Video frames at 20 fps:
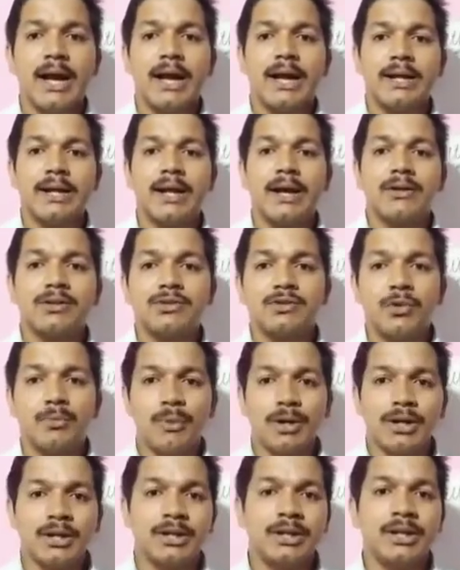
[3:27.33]
and our
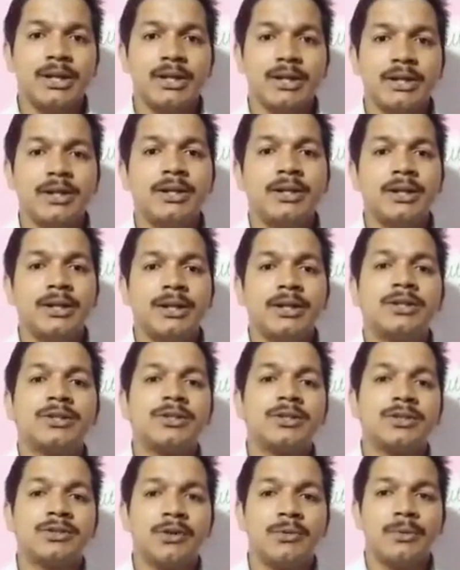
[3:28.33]
stomach needs
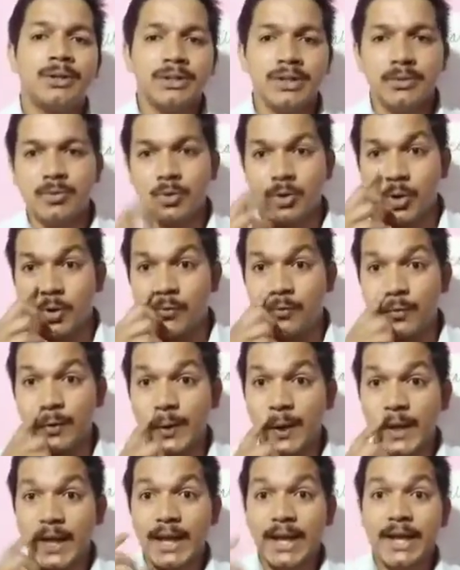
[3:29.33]
so much amount
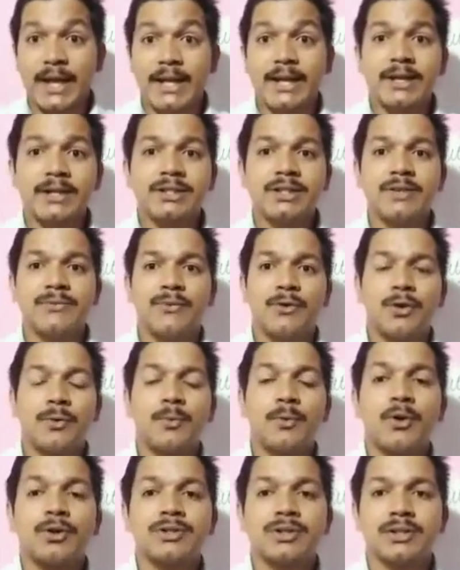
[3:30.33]
of energy for
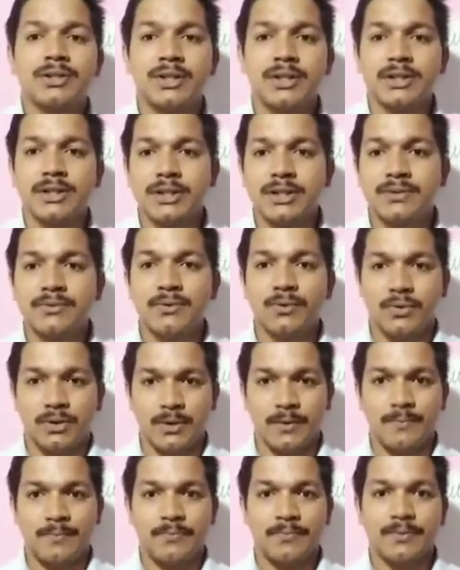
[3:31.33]
processing this food,
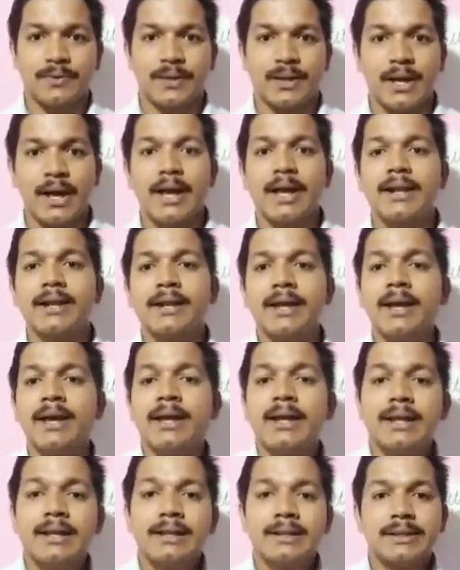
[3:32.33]
and
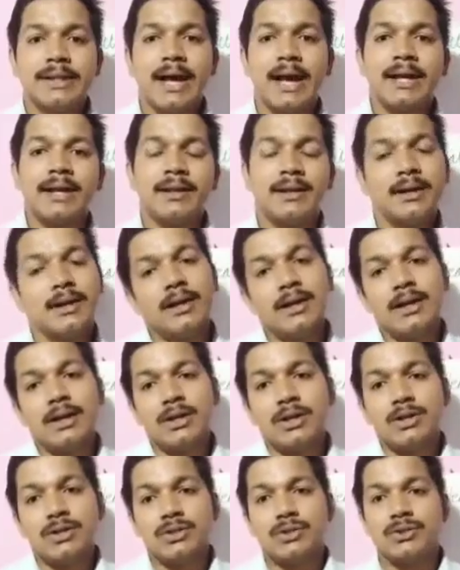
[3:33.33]

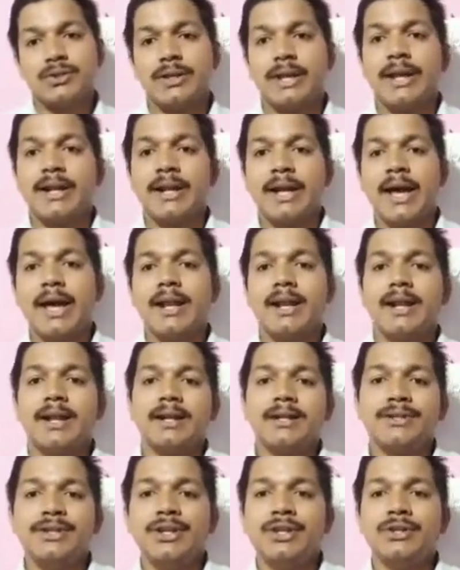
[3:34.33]
so the entire
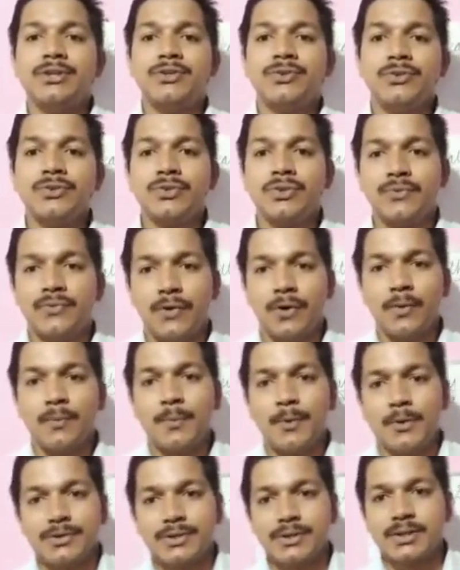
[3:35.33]
energy is used for
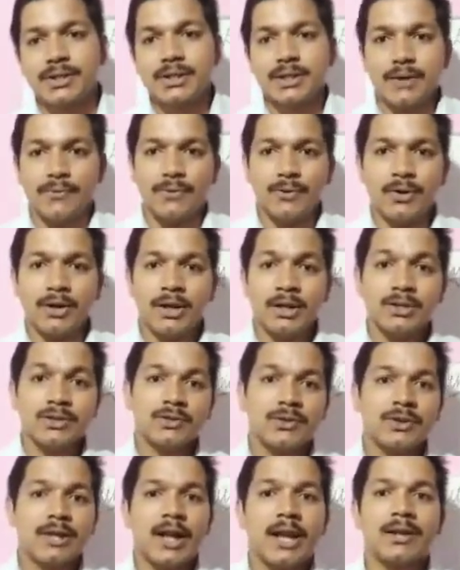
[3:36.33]
processing the food,
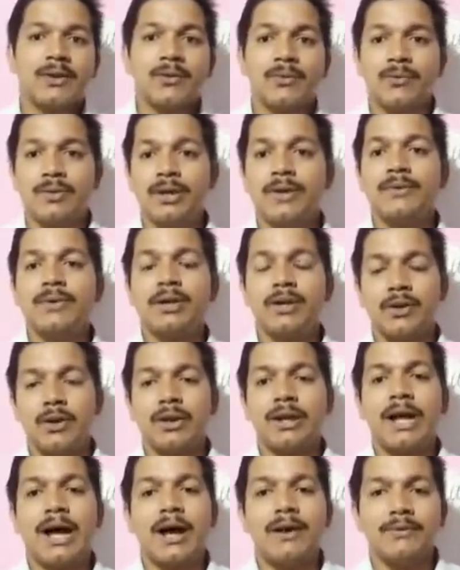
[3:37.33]
so that we will
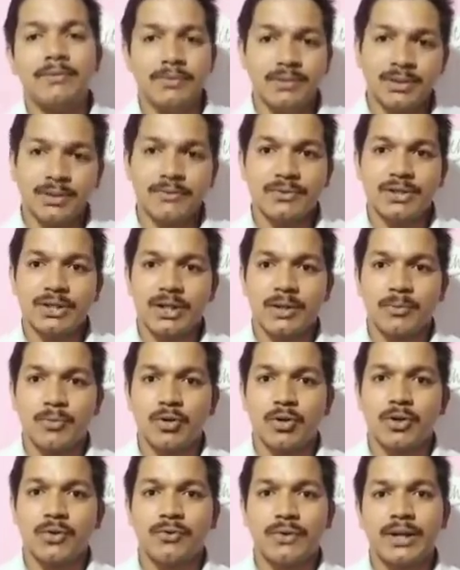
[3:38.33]
not have sufficient
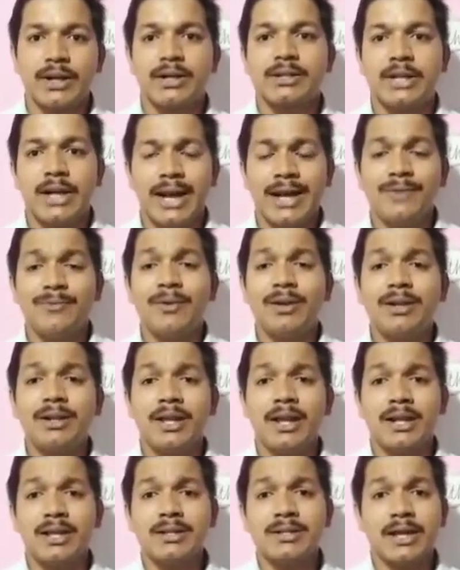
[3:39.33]
amount of energy. And when
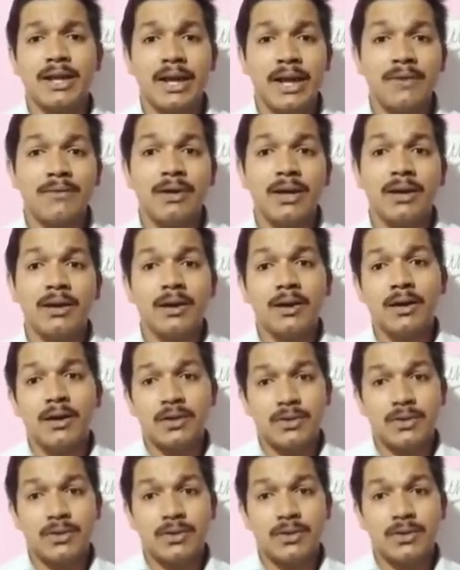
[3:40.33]
there is a heavy,